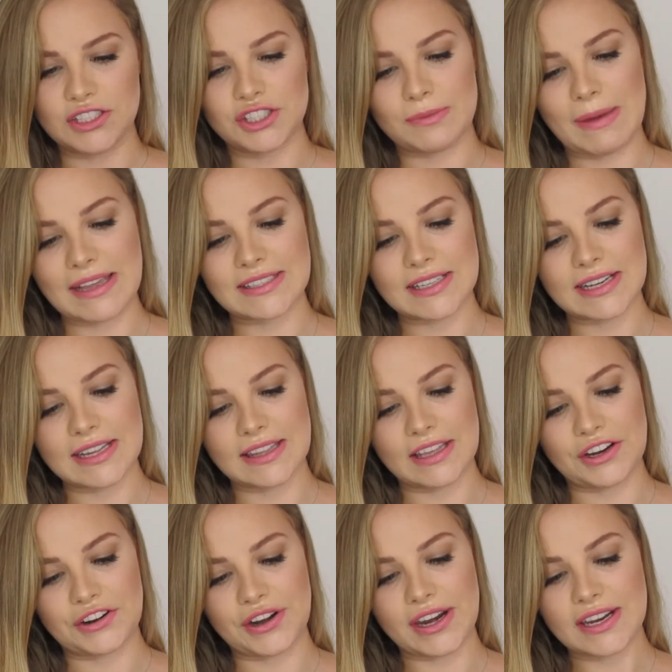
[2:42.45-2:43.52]
So basically the
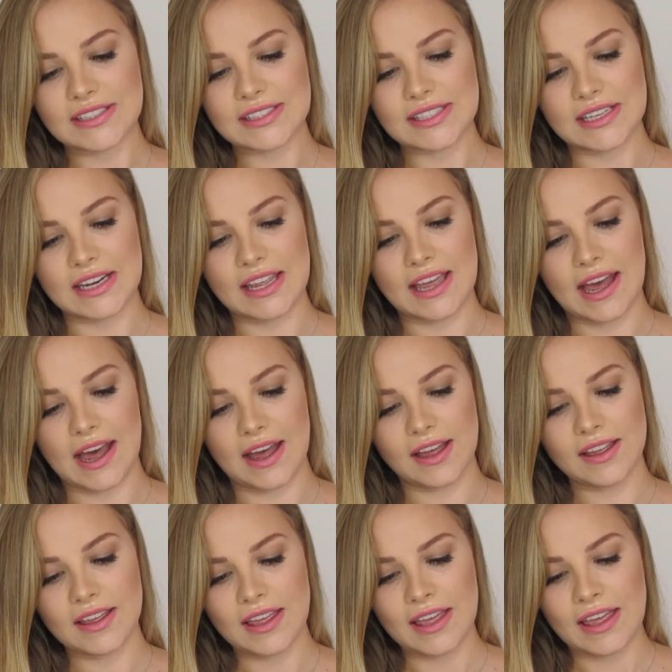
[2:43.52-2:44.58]
ingredients in
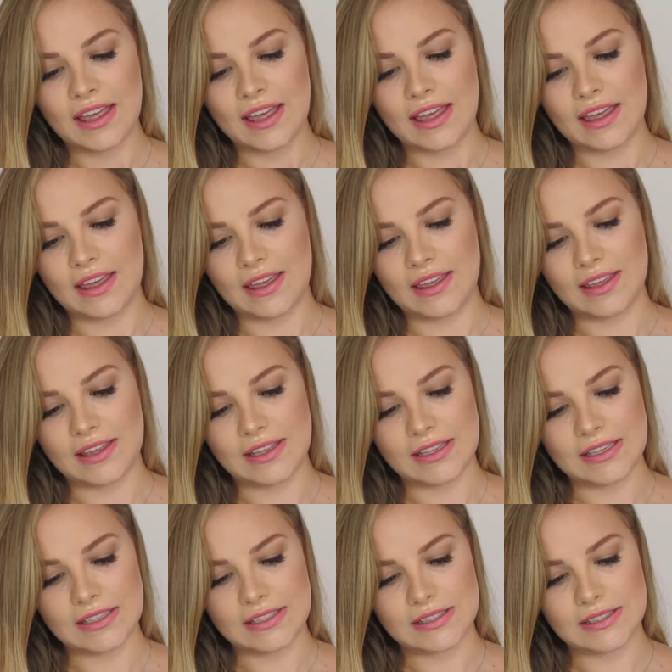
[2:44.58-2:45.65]
here
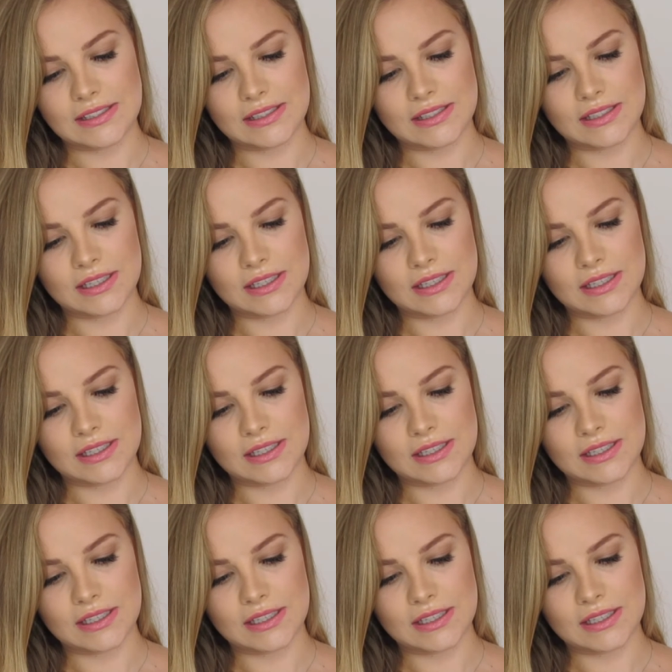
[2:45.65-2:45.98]
is